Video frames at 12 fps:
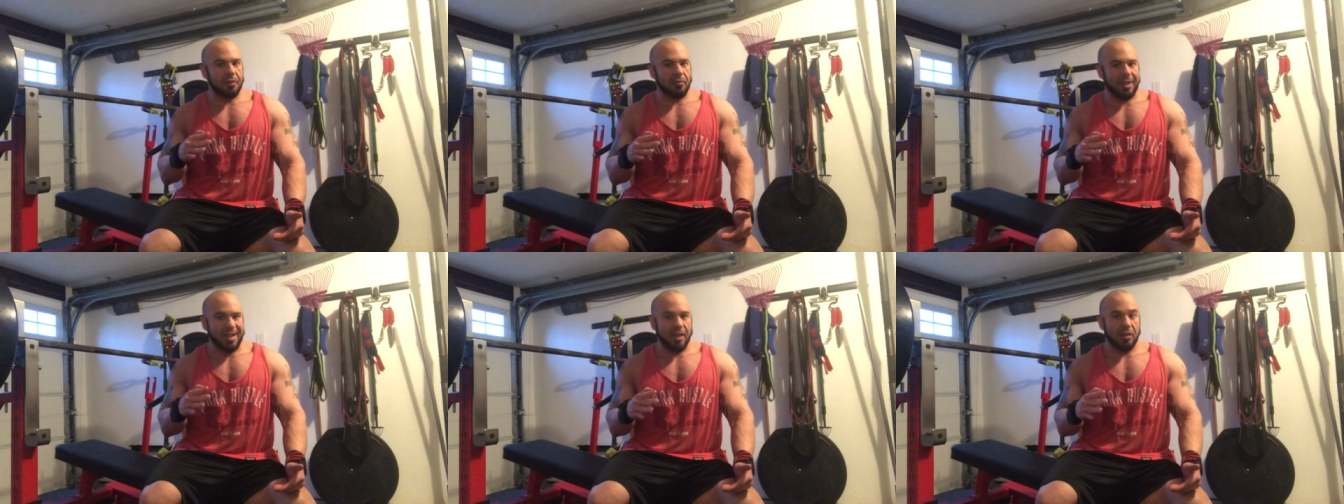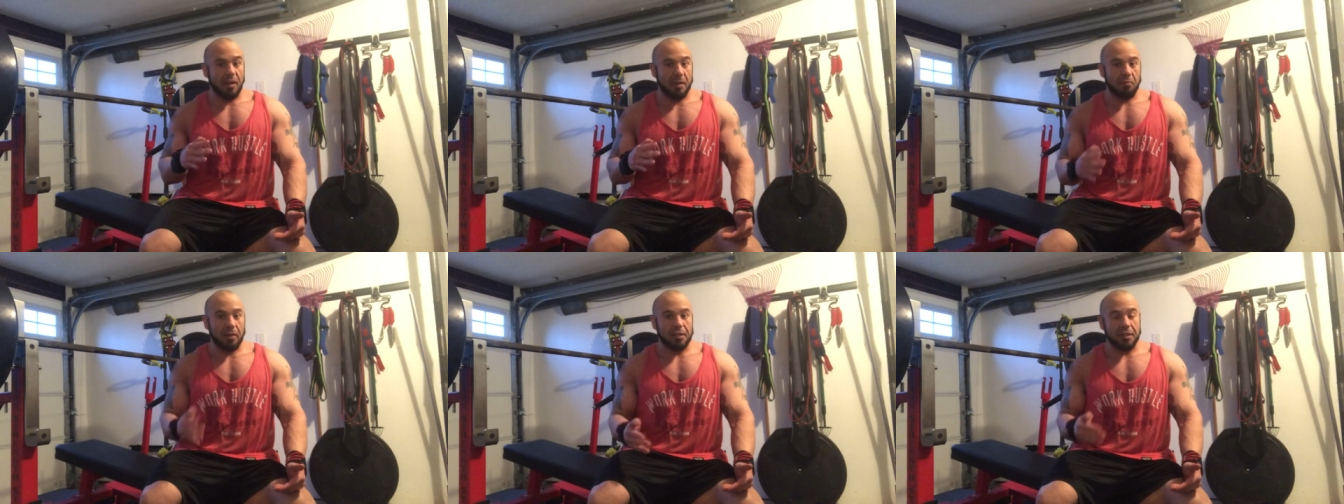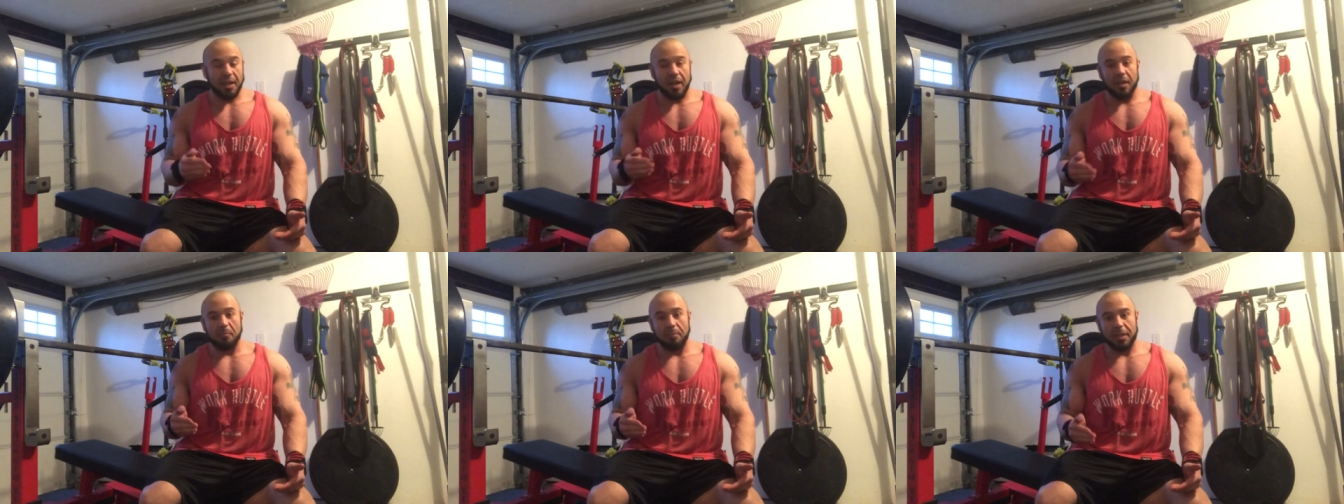degree incline press is kind
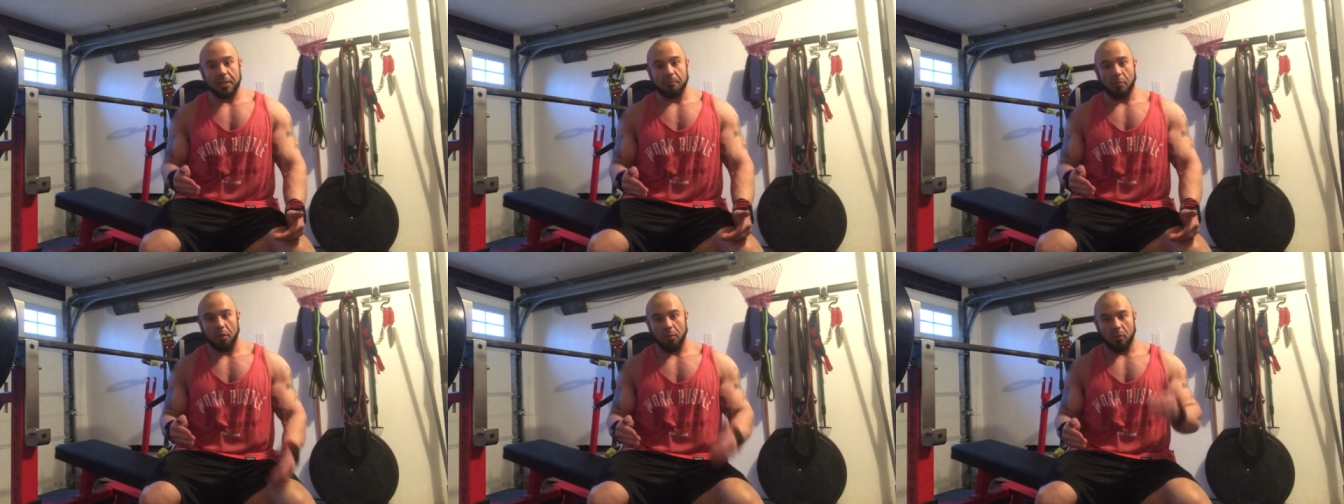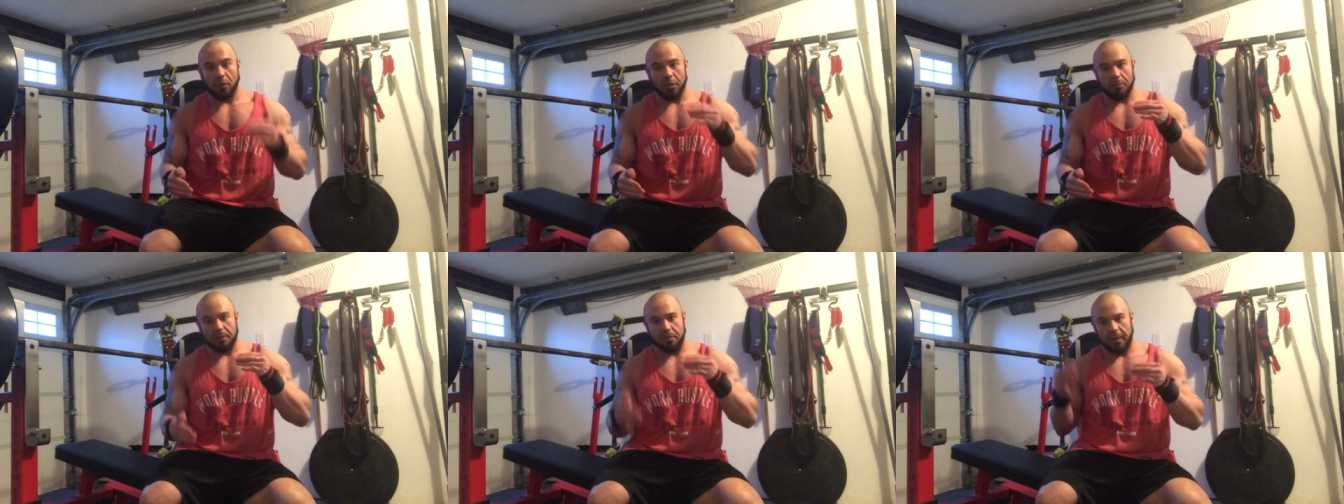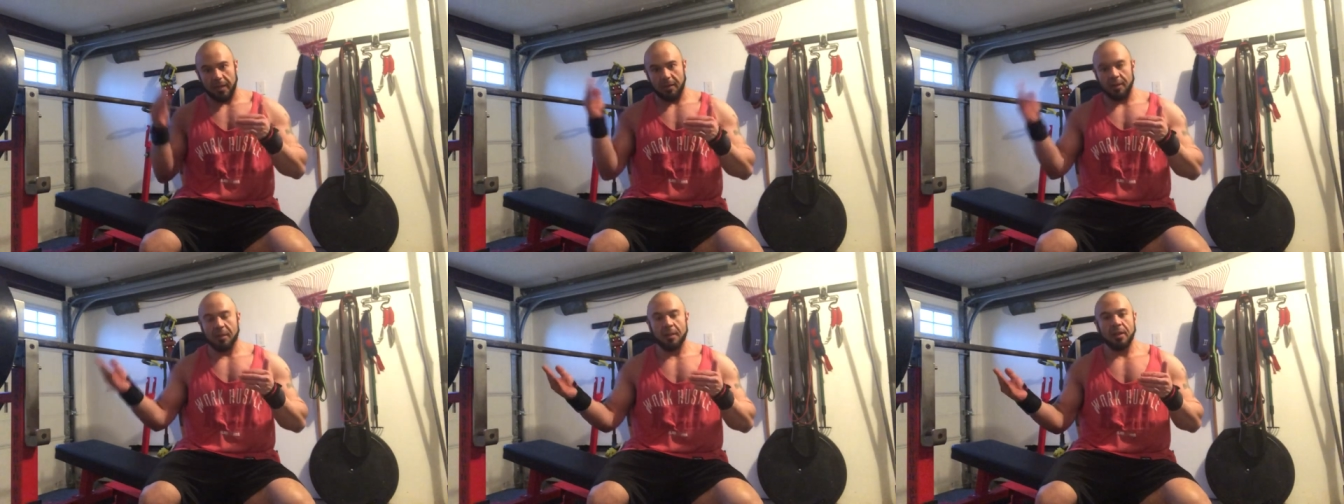of the best of both worlds between
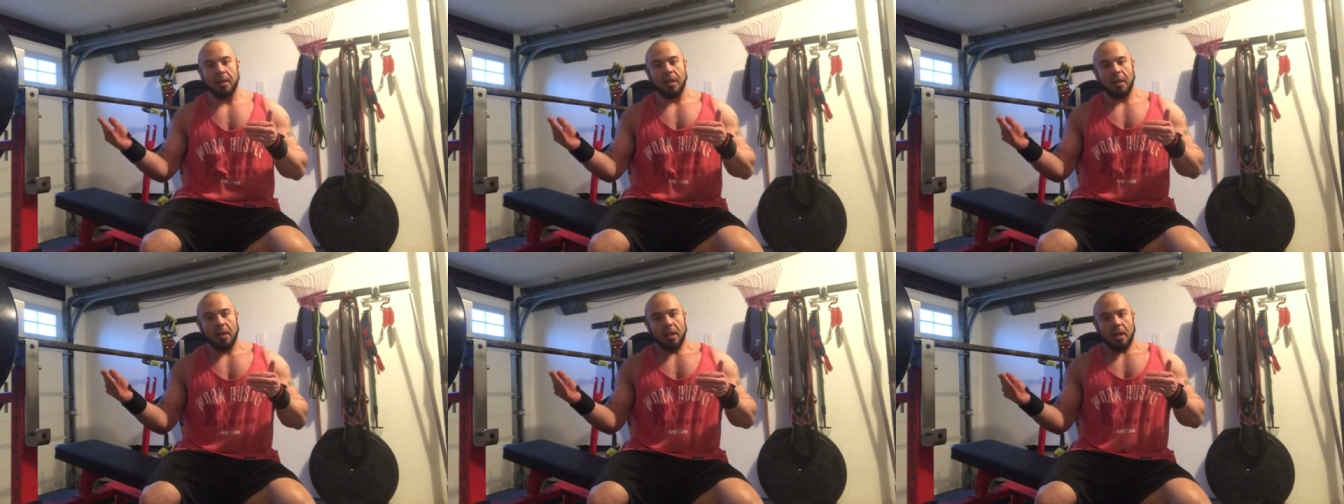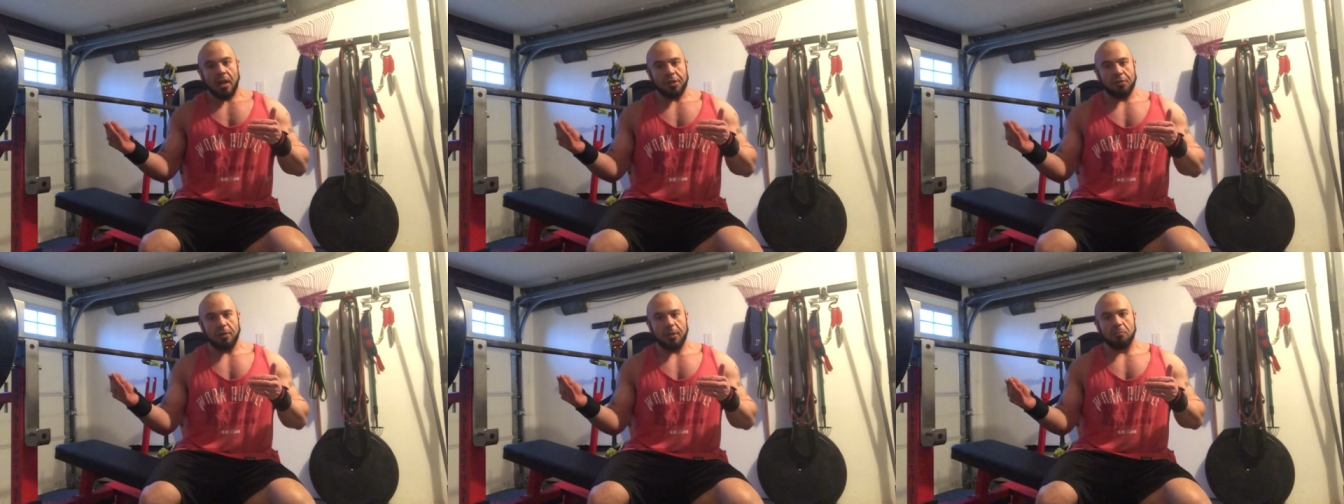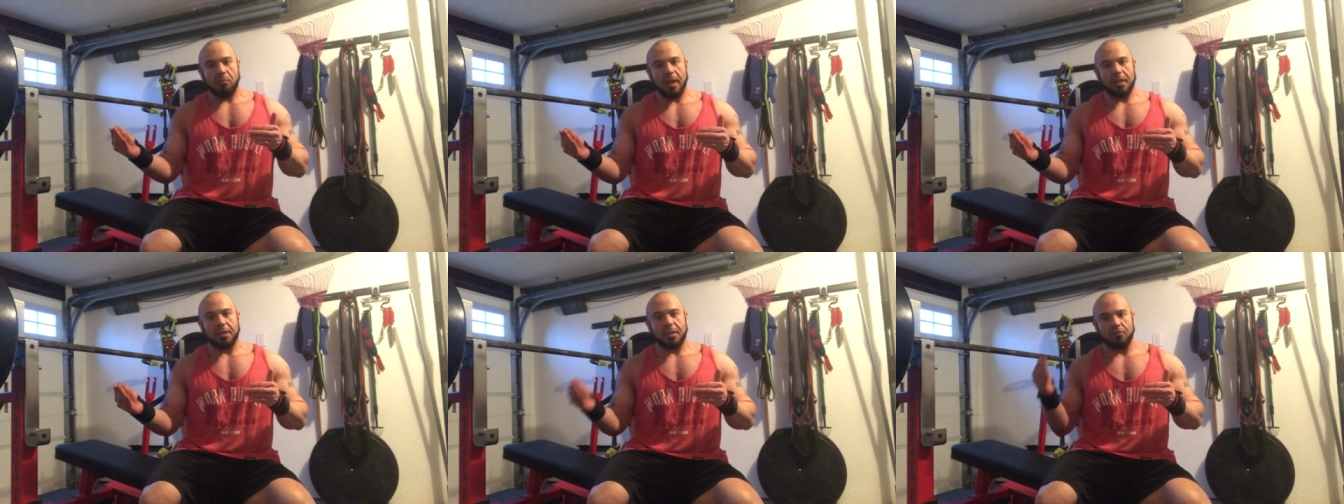a strict
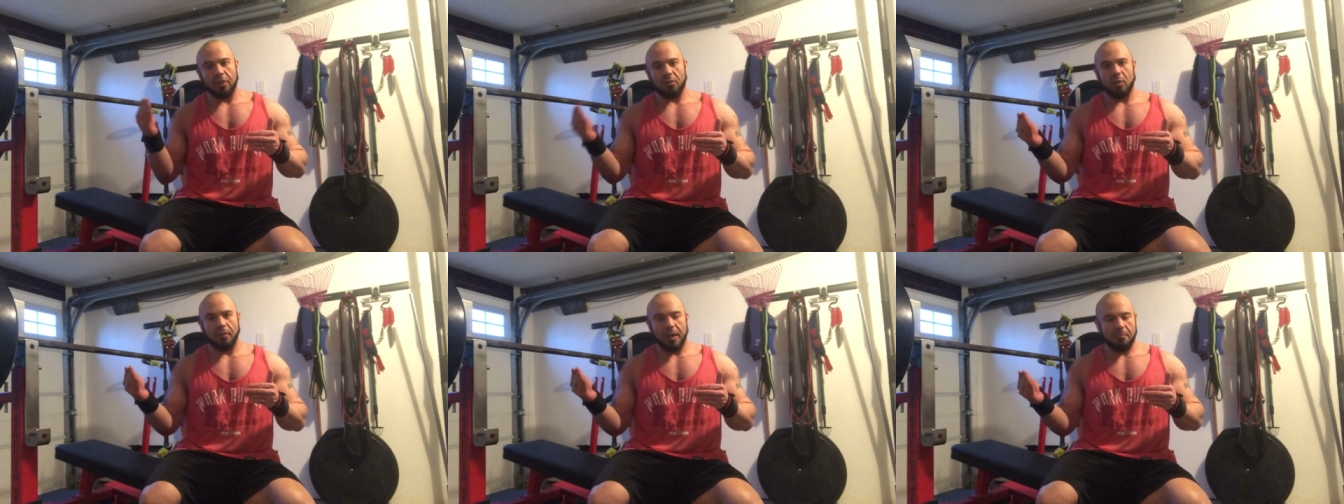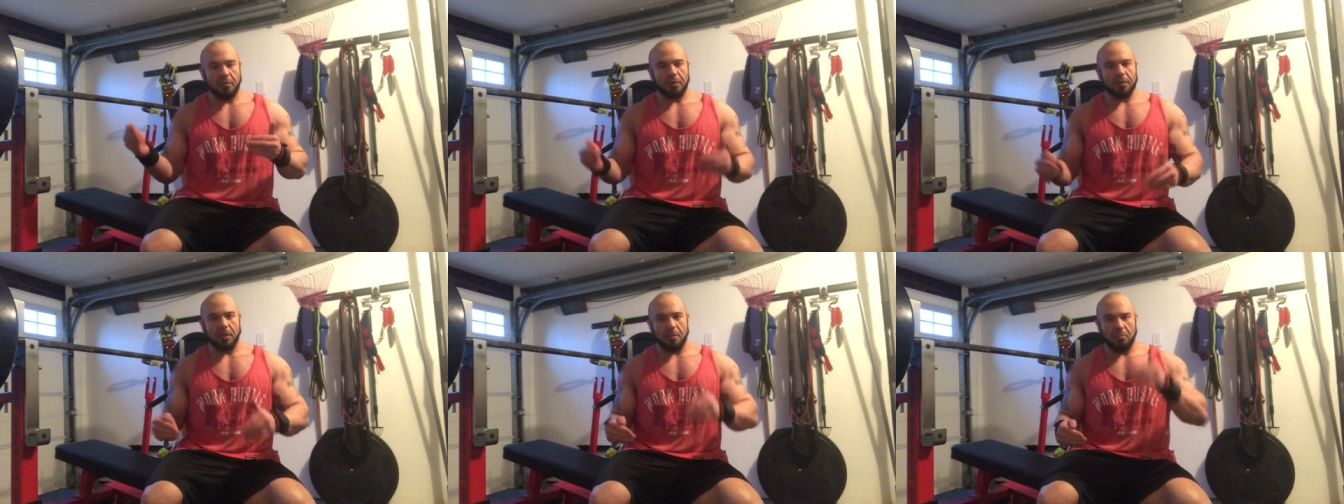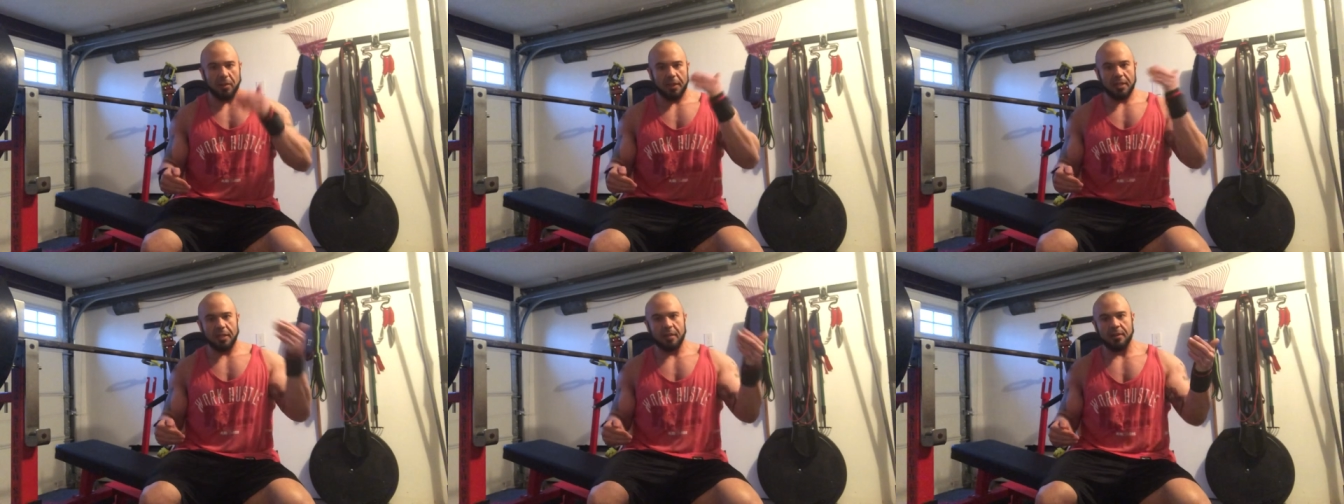press, strict overhead military
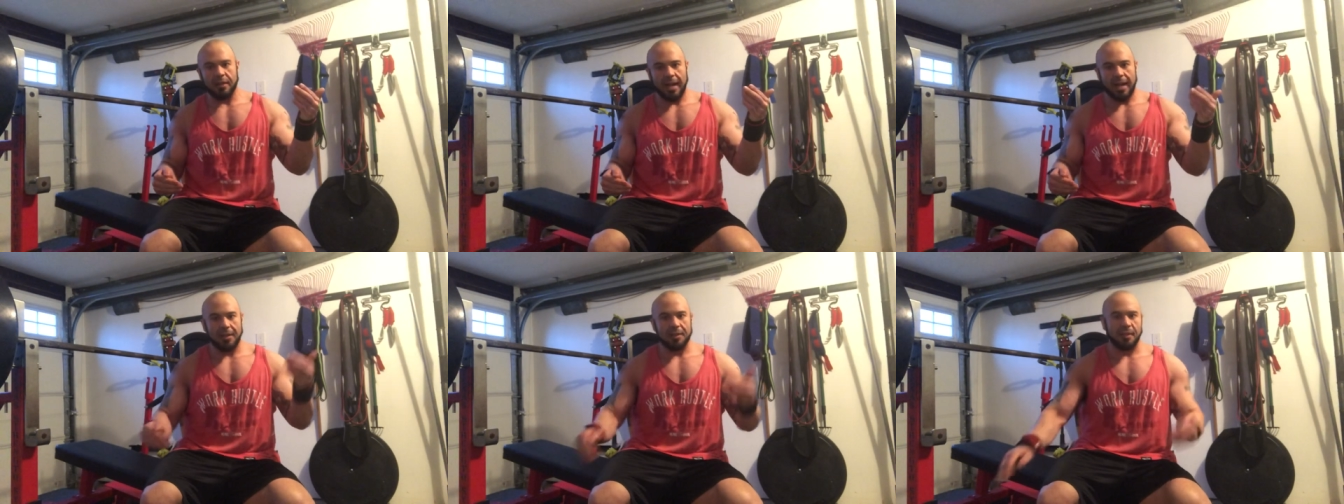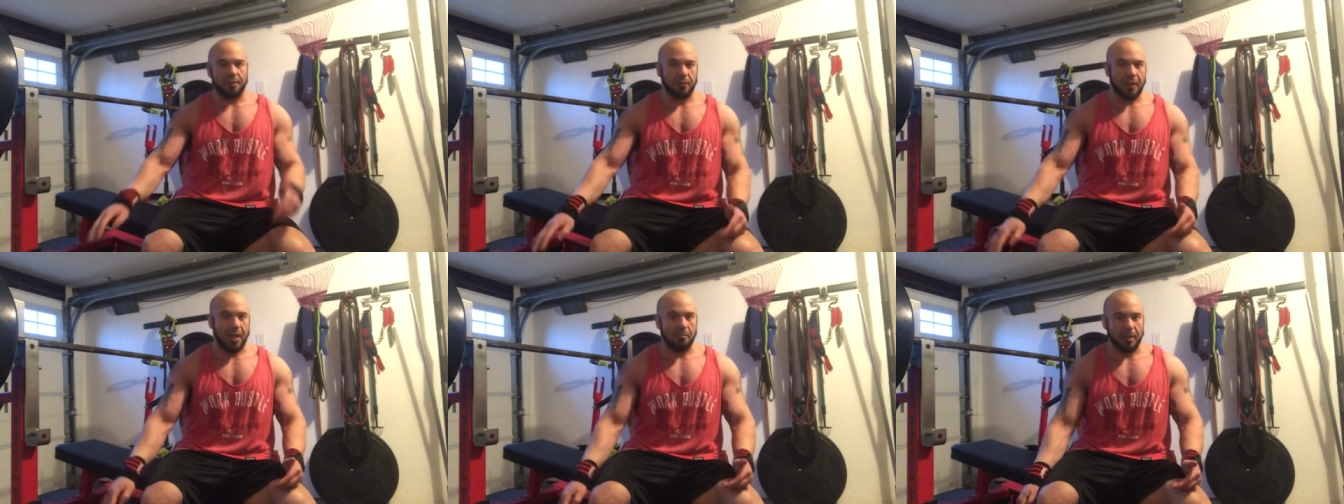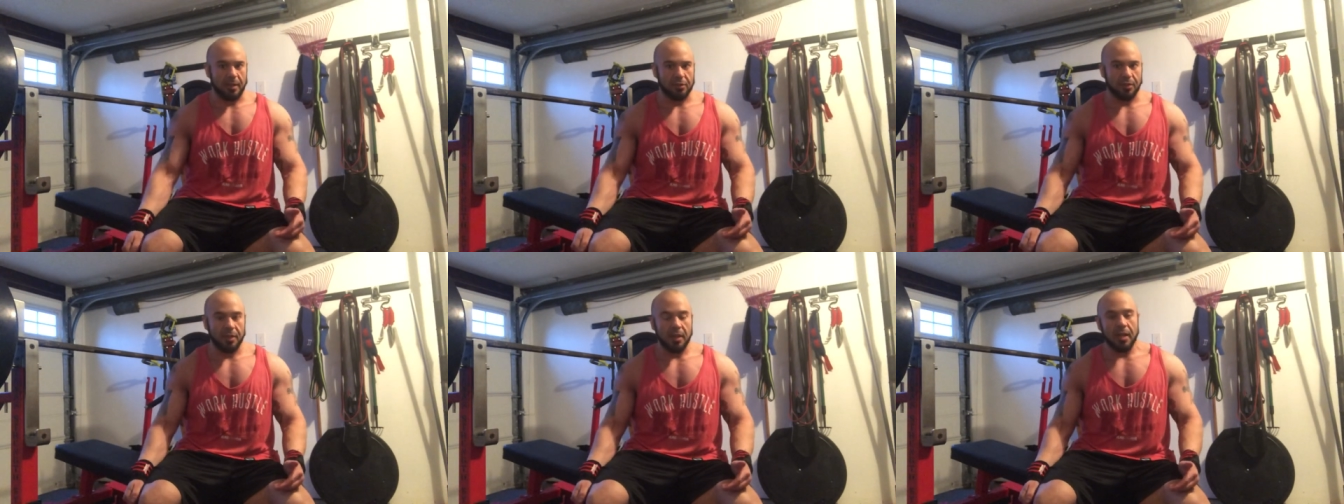press, and a flat
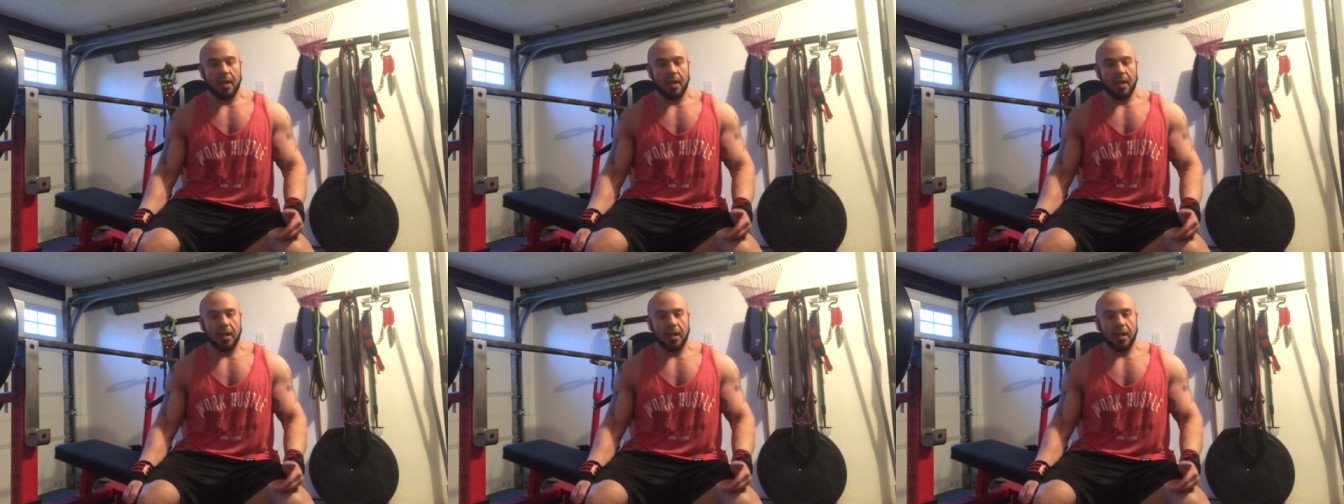bench.